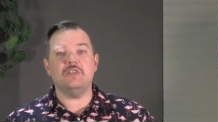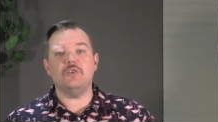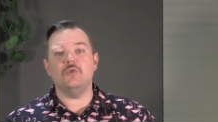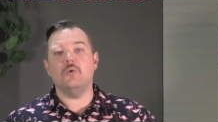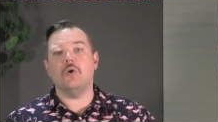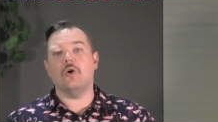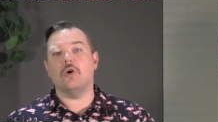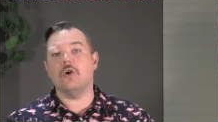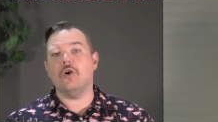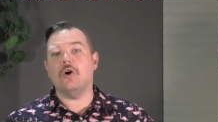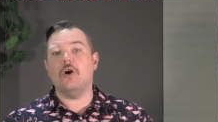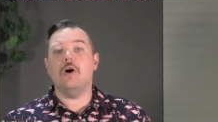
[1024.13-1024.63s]
to
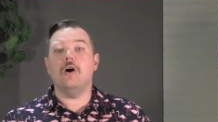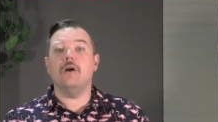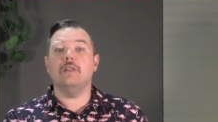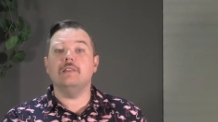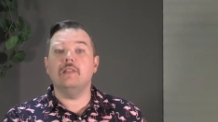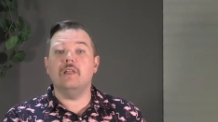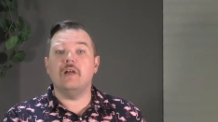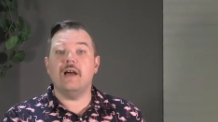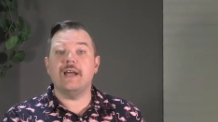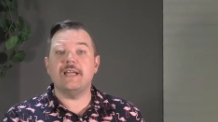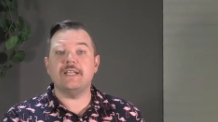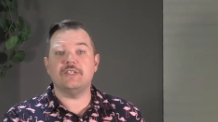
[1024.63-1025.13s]
our
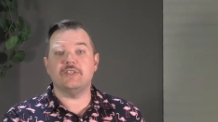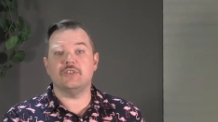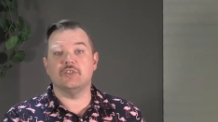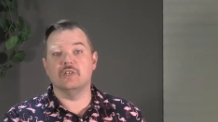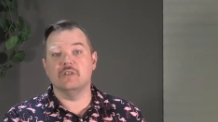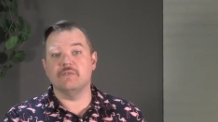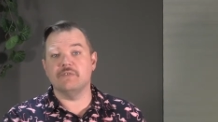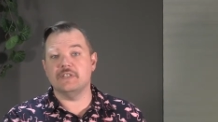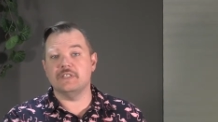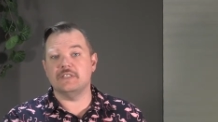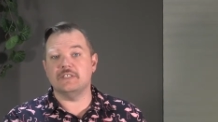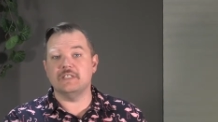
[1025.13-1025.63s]
online
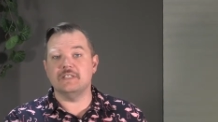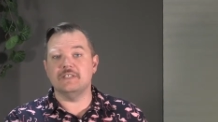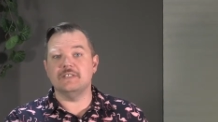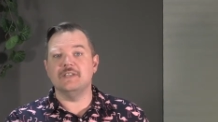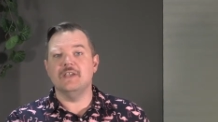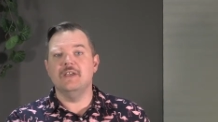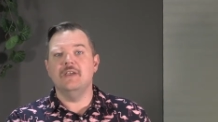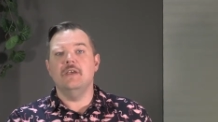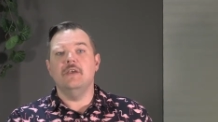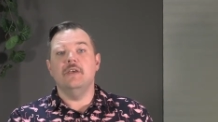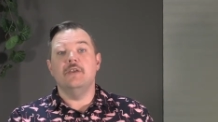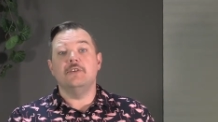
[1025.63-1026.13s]
services
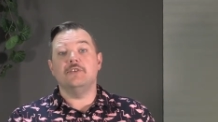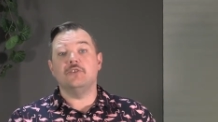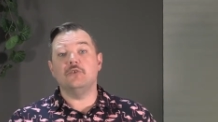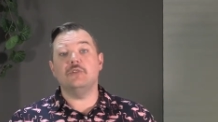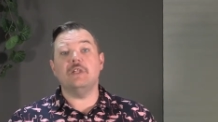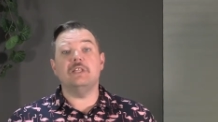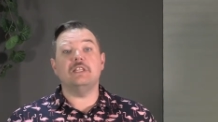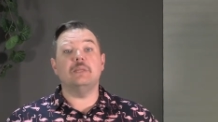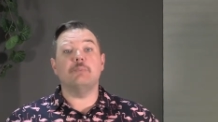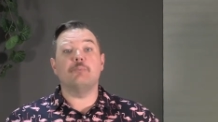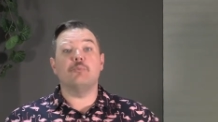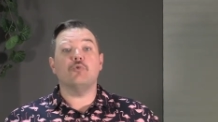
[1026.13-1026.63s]
so
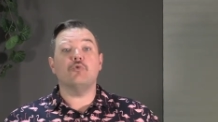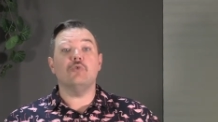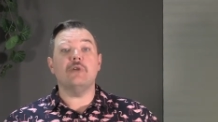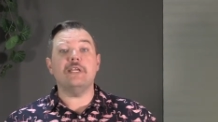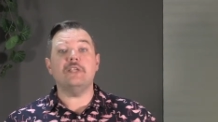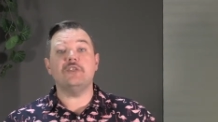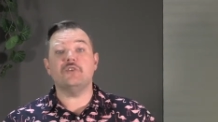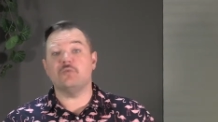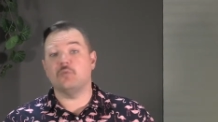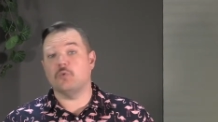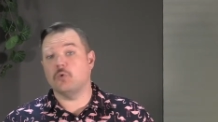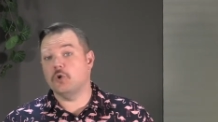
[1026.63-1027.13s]
that the
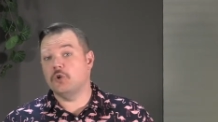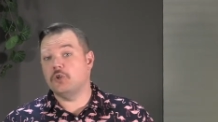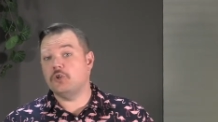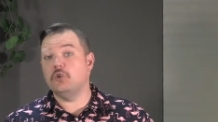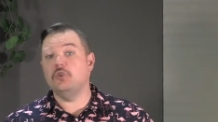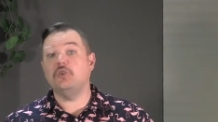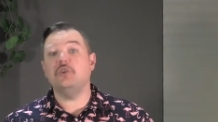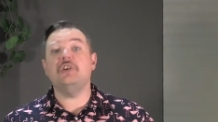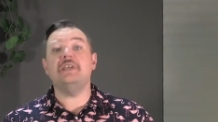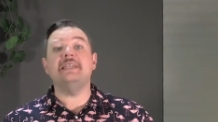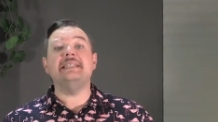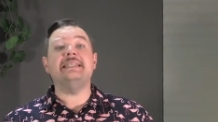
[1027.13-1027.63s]
preached word
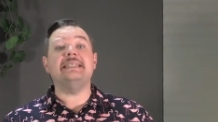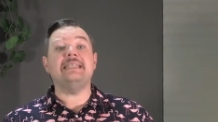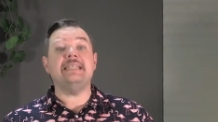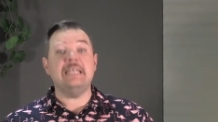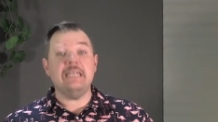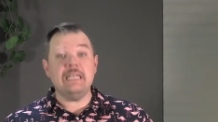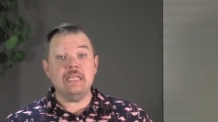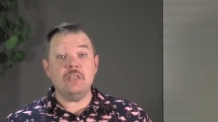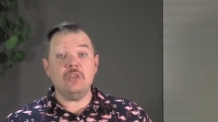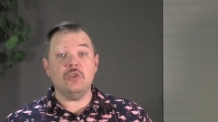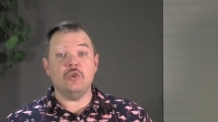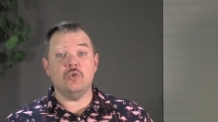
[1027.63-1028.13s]
could
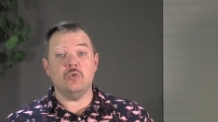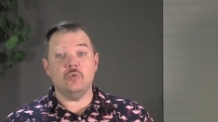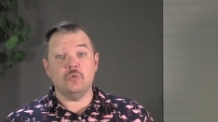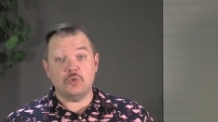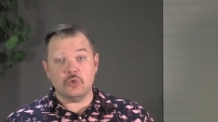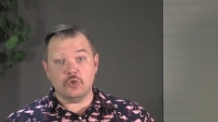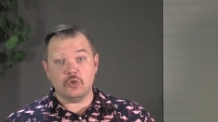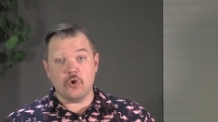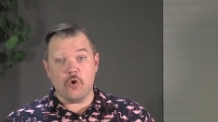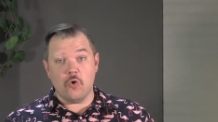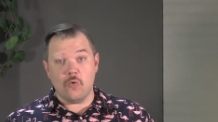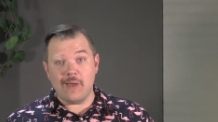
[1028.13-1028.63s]
continue to
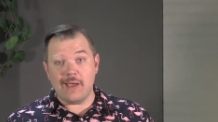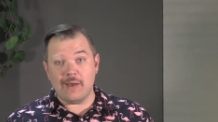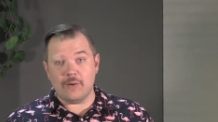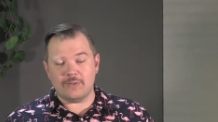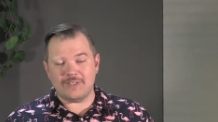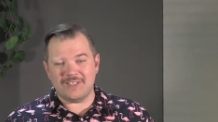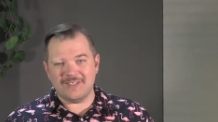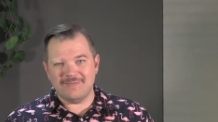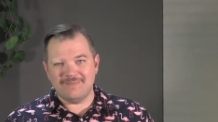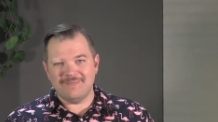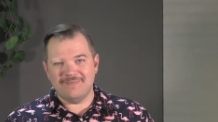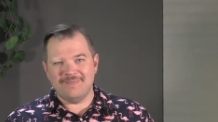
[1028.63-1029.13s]
go out.